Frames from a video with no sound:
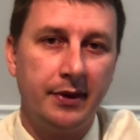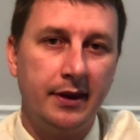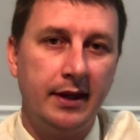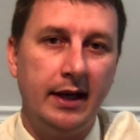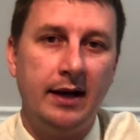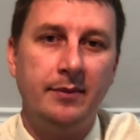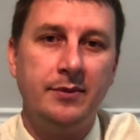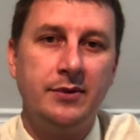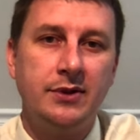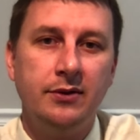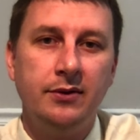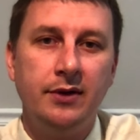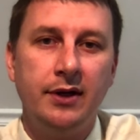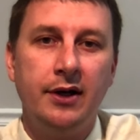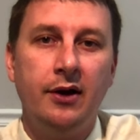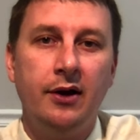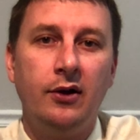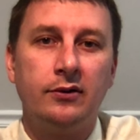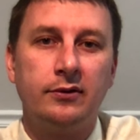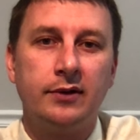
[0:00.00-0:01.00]
that I'm doing
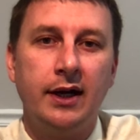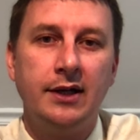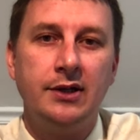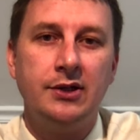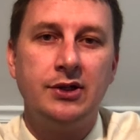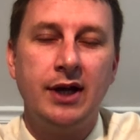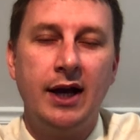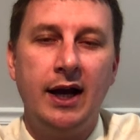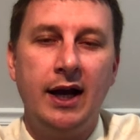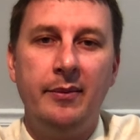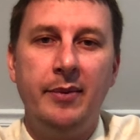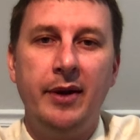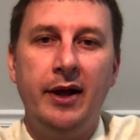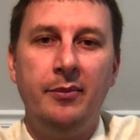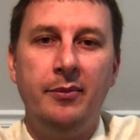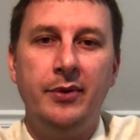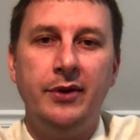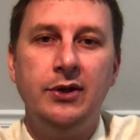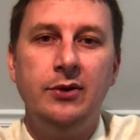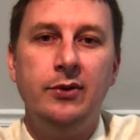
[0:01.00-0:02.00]
an all right job
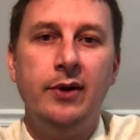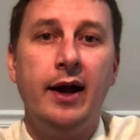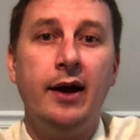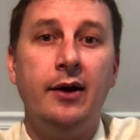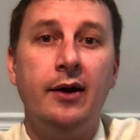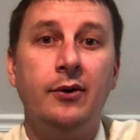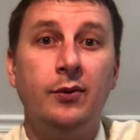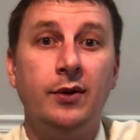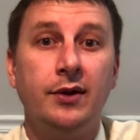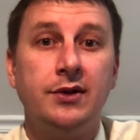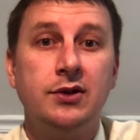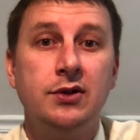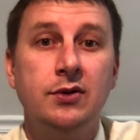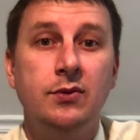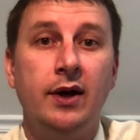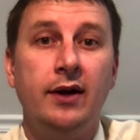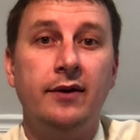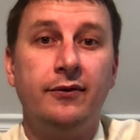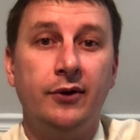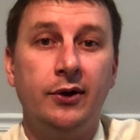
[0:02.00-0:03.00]
helping you out with
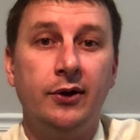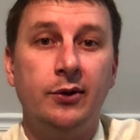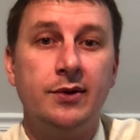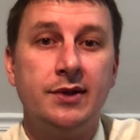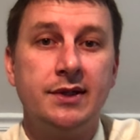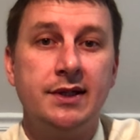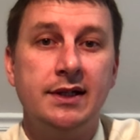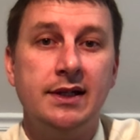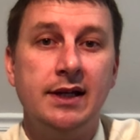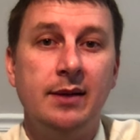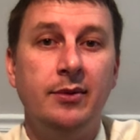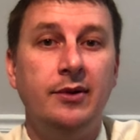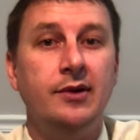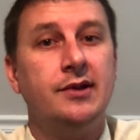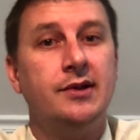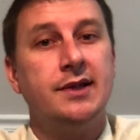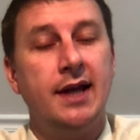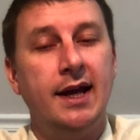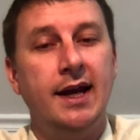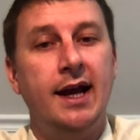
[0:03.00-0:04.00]
two-way frequency
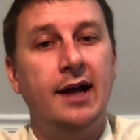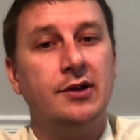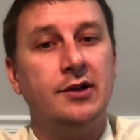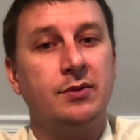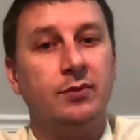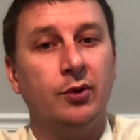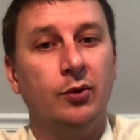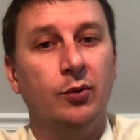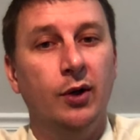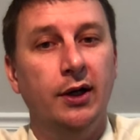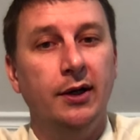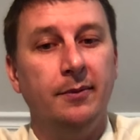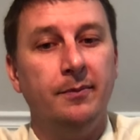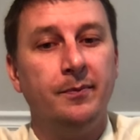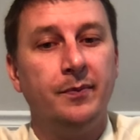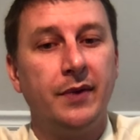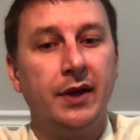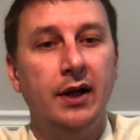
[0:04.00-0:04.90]
tables and Algebra 1.